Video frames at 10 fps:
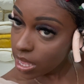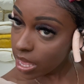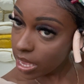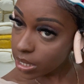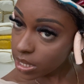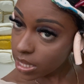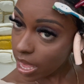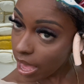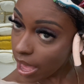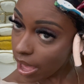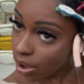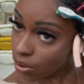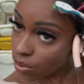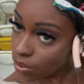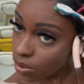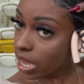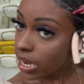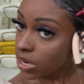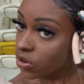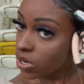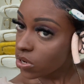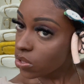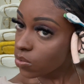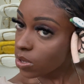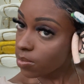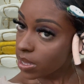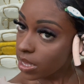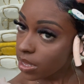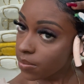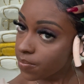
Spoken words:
edges out. I literally just sweep it.